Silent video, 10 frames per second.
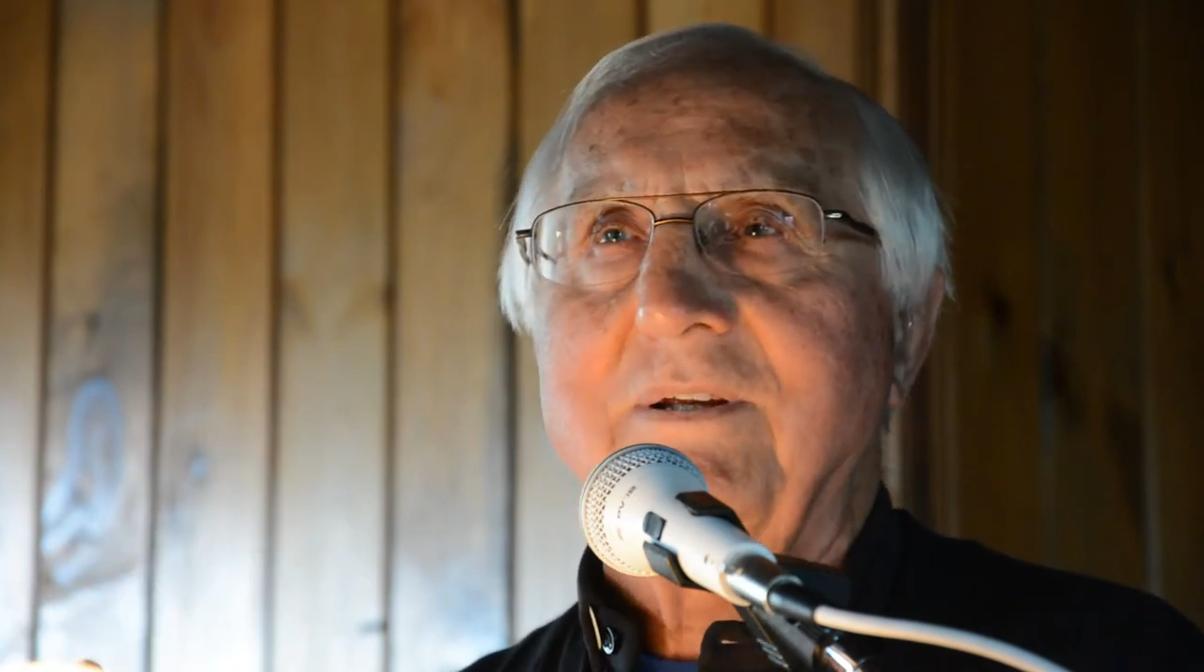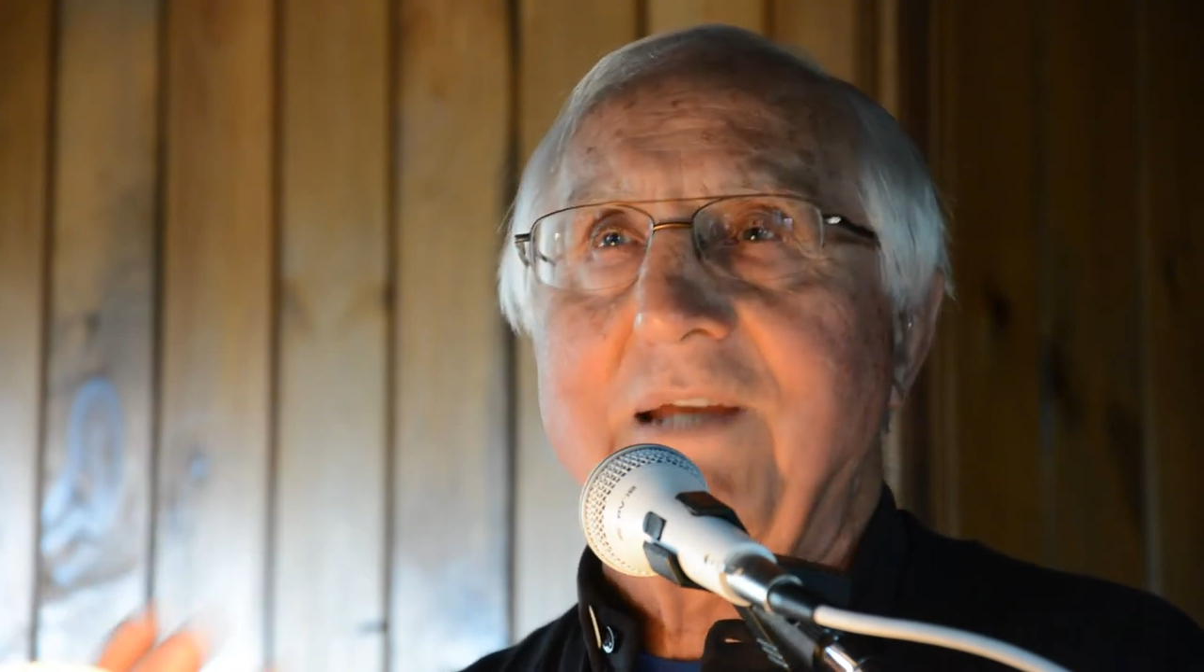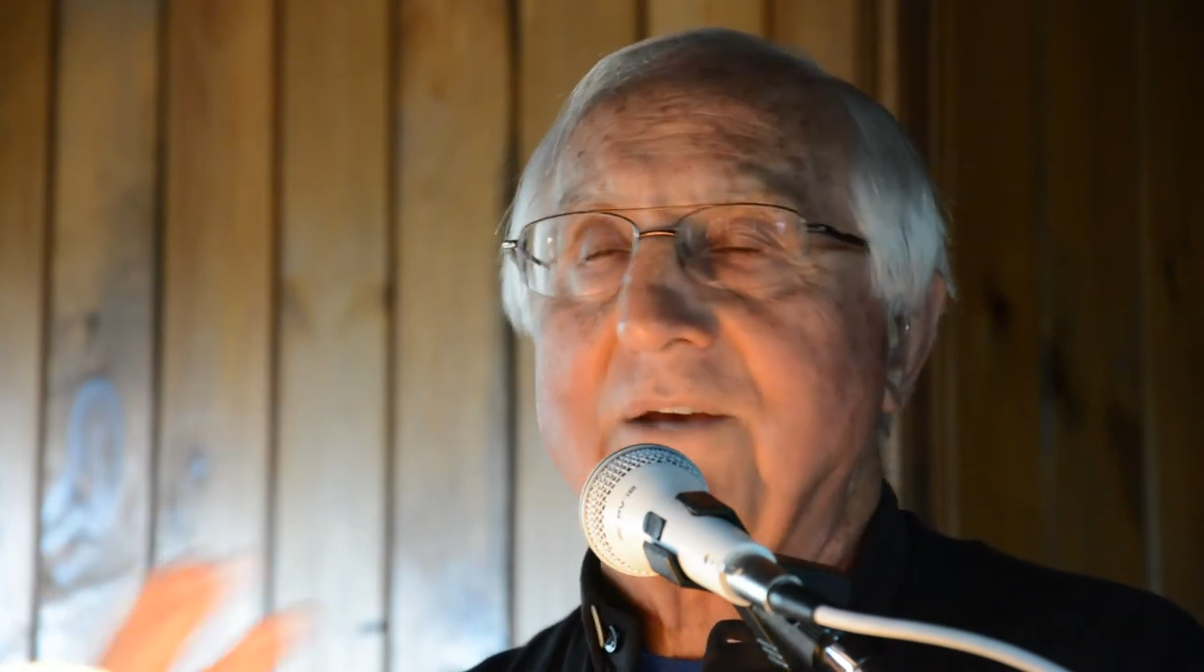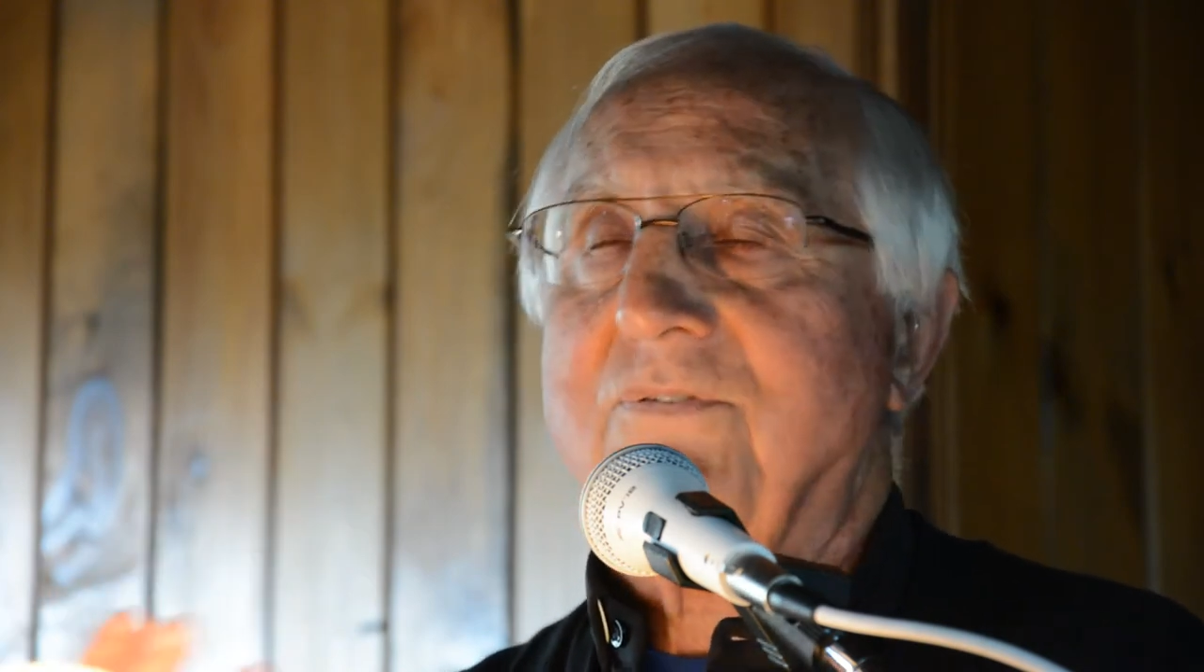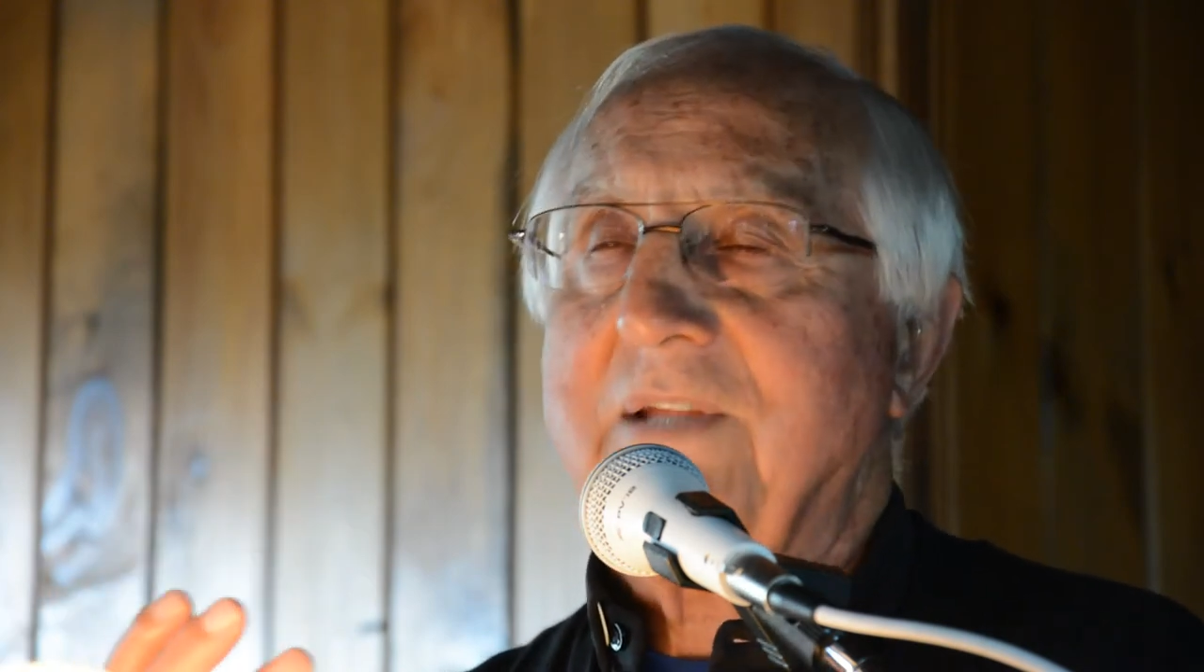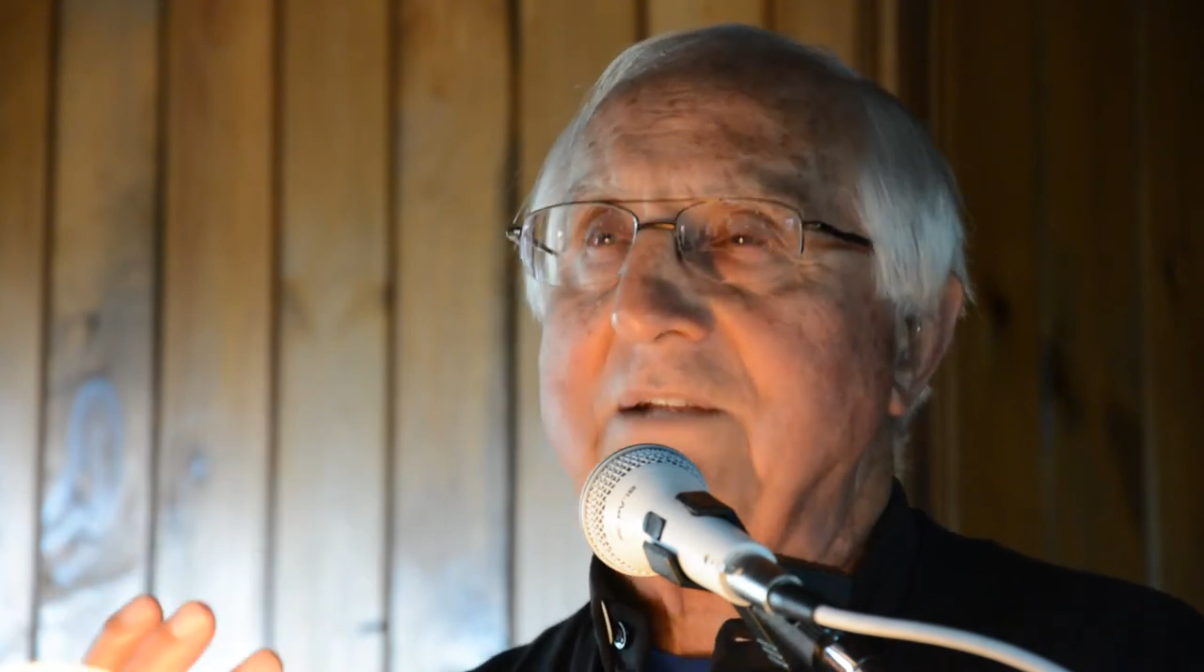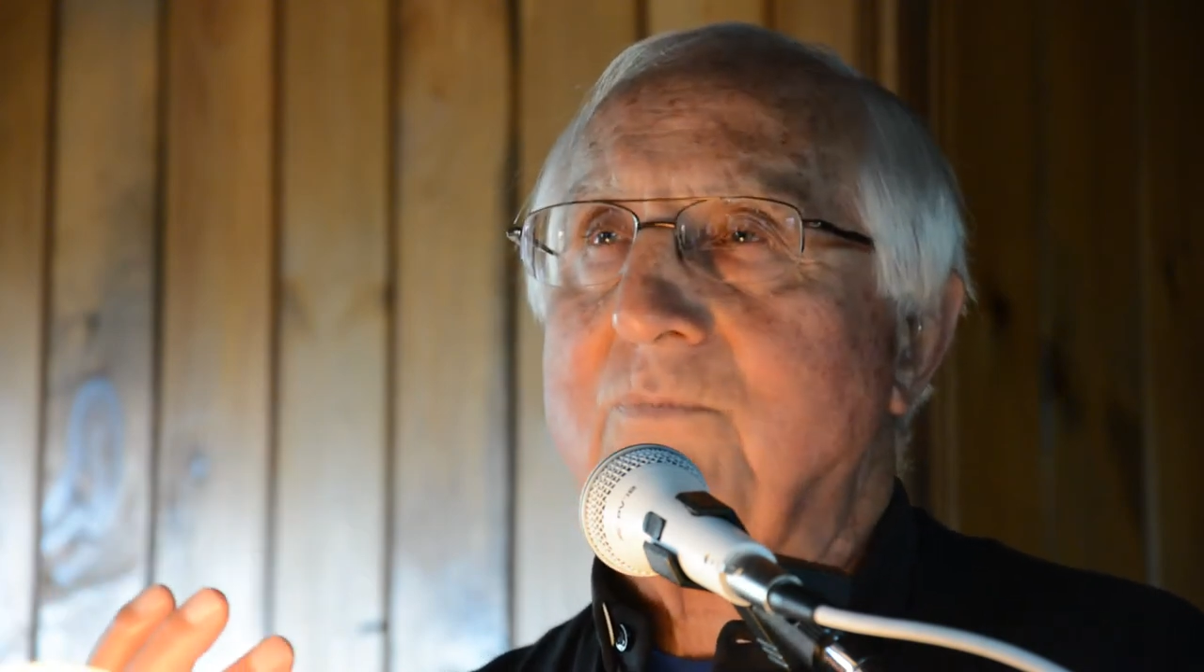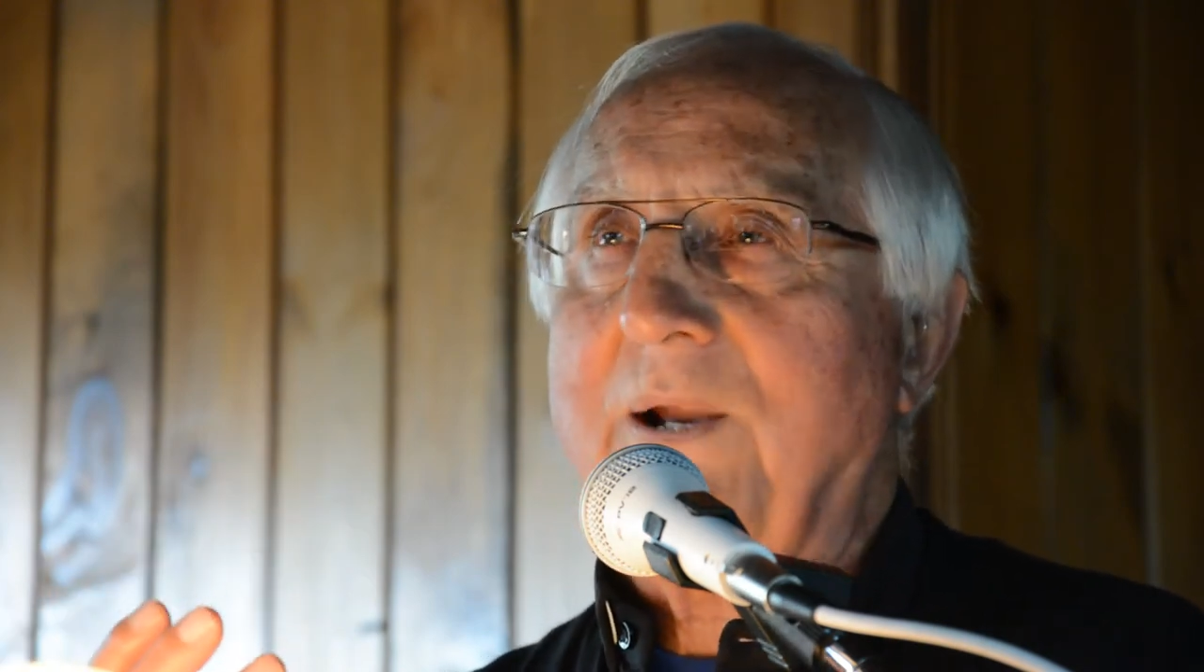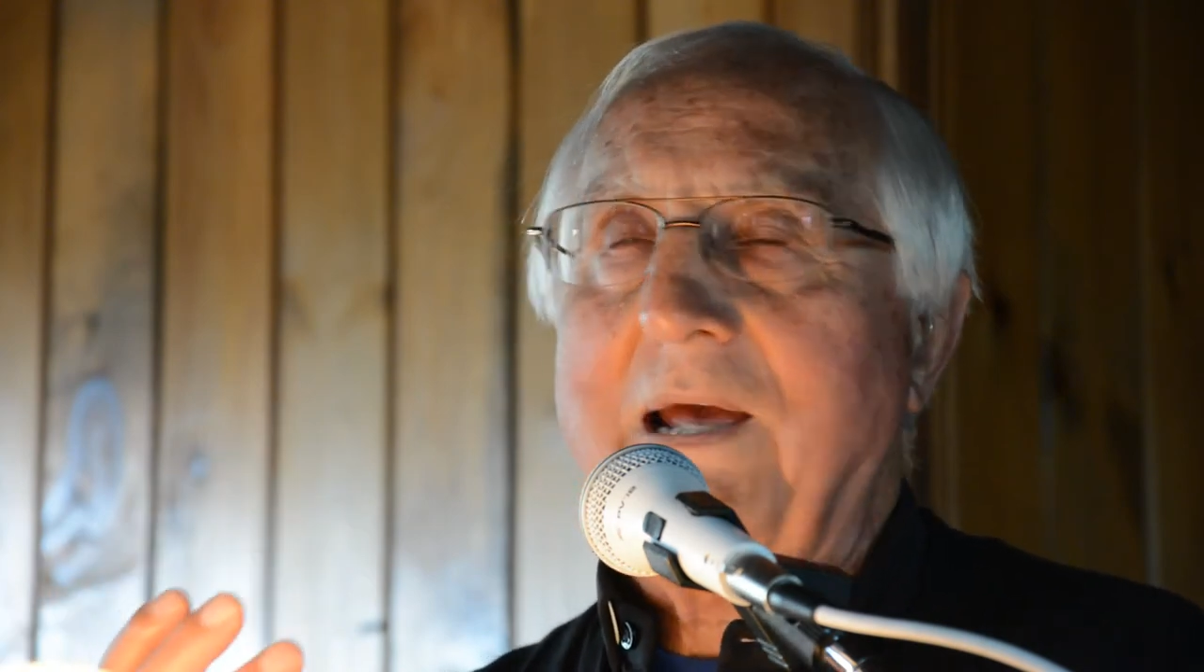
yes, that's what